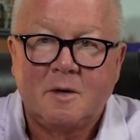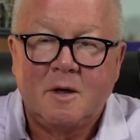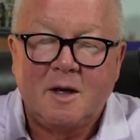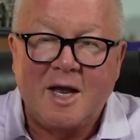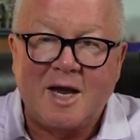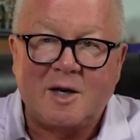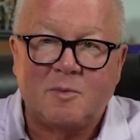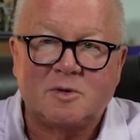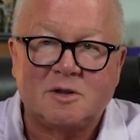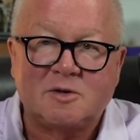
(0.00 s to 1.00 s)
Lack of
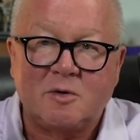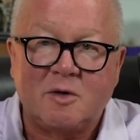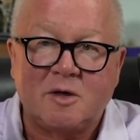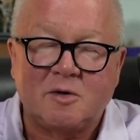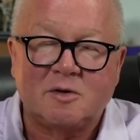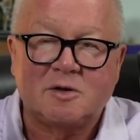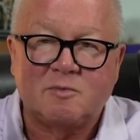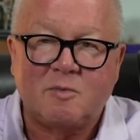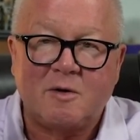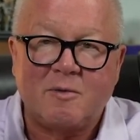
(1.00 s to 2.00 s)
progesterone encourages
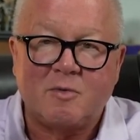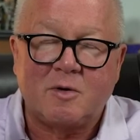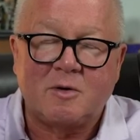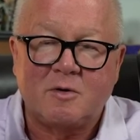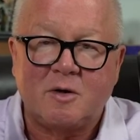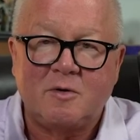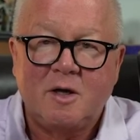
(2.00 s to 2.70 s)
fibroid growth.